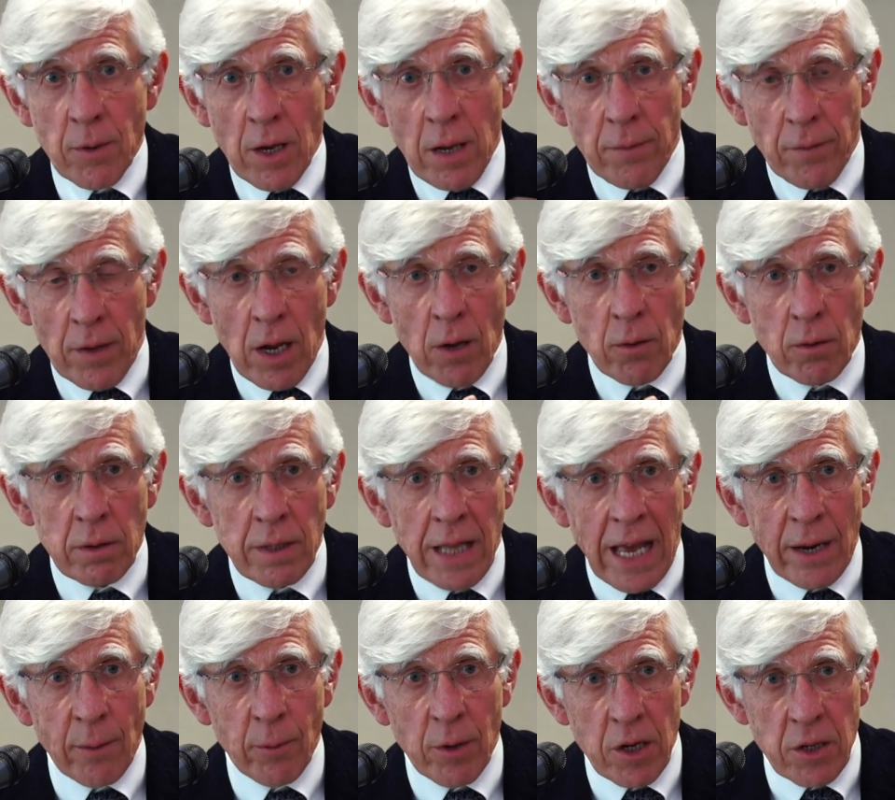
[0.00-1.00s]
in the local
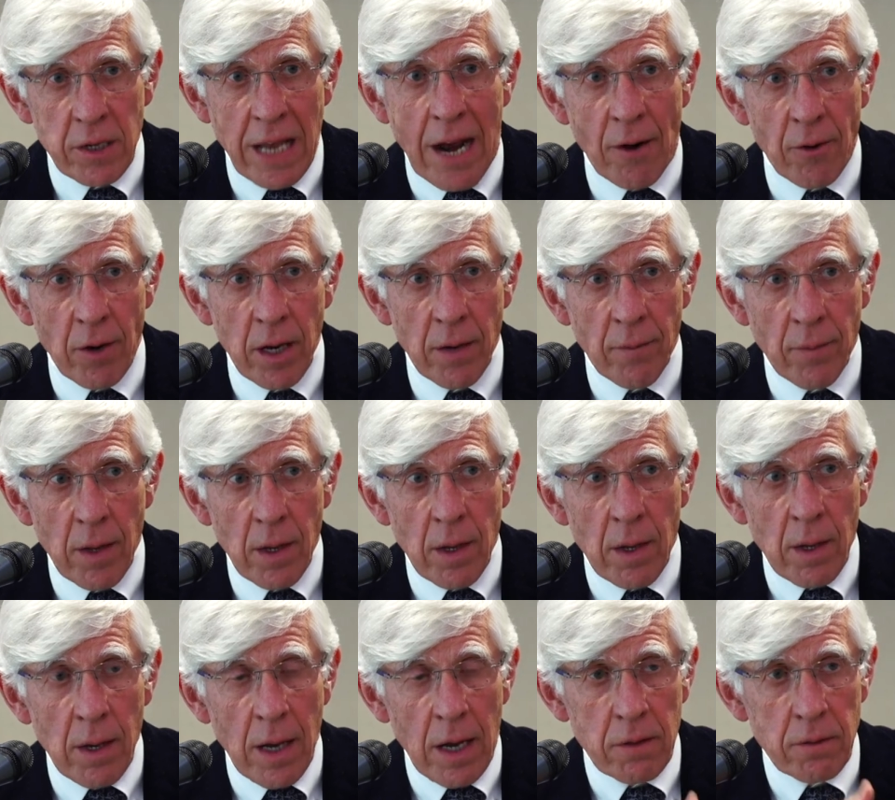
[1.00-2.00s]
language, Dari,
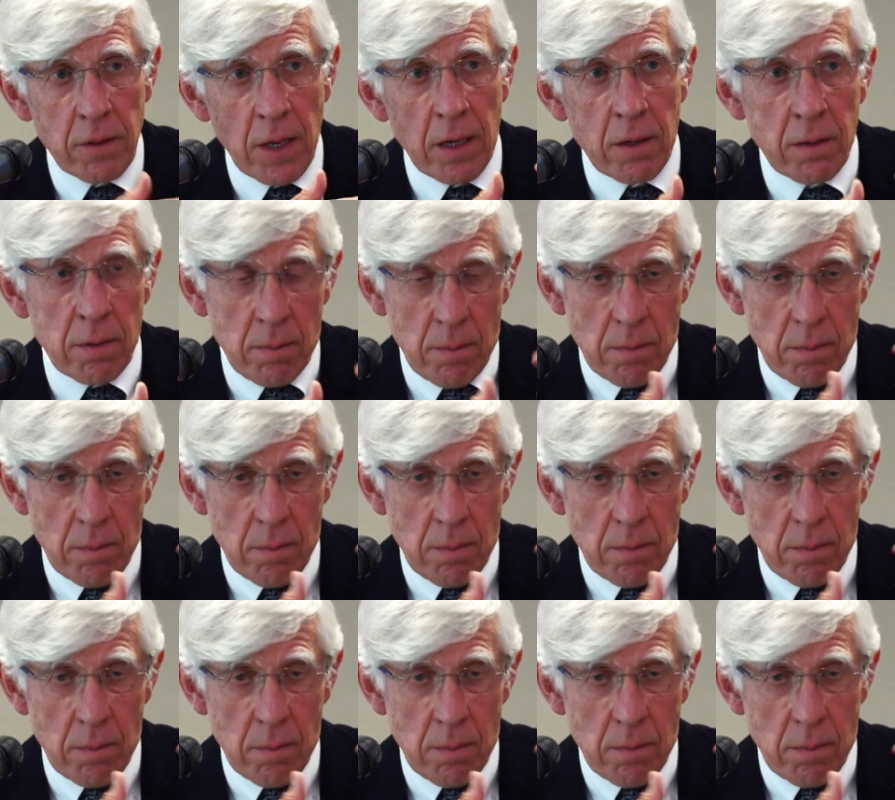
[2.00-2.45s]
and said,